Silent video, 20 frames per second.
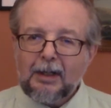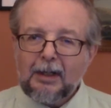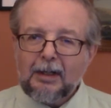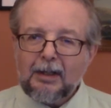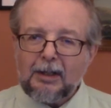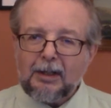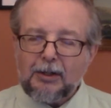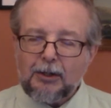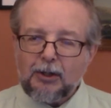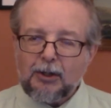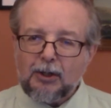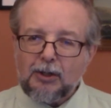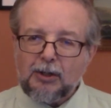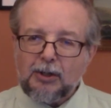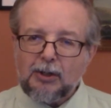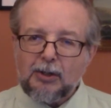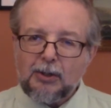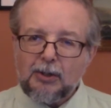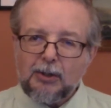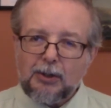that's
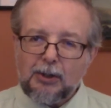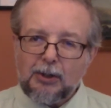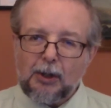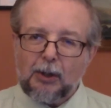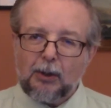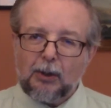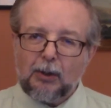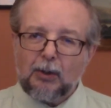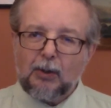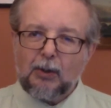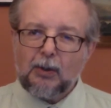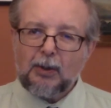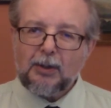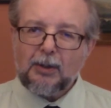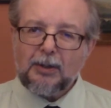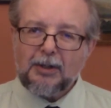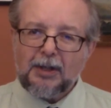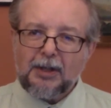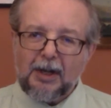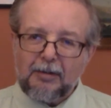just so
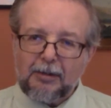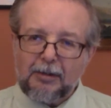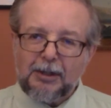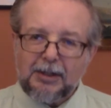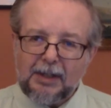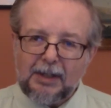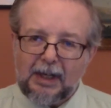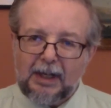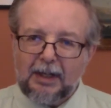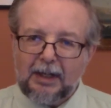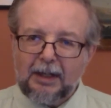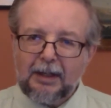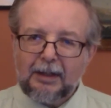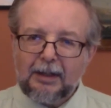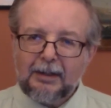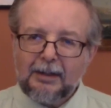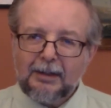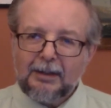devastating